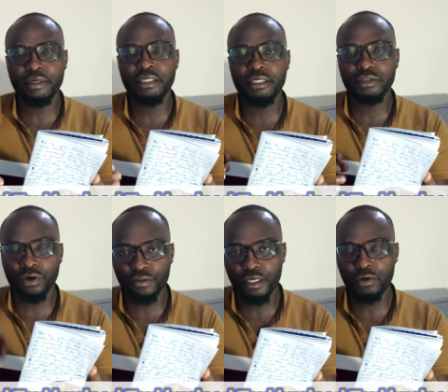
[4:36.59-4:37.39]
it is
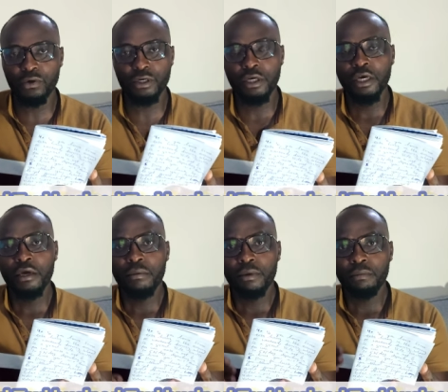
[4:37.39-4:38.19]
on the road,
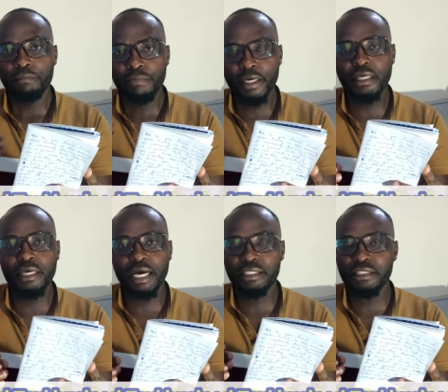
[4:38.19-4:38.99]

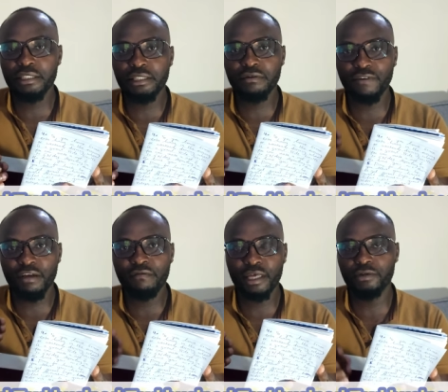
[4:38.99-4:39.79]
making at least
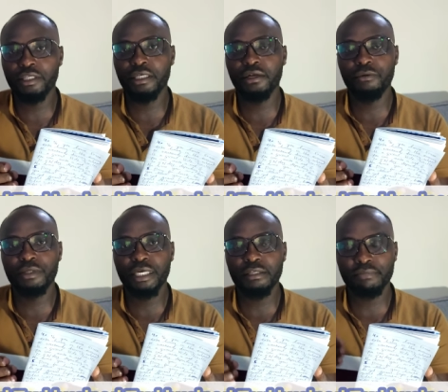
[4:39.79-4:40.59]
5,000
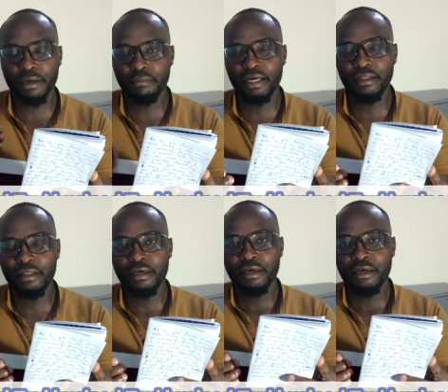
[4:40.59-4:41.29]
kilometers per month.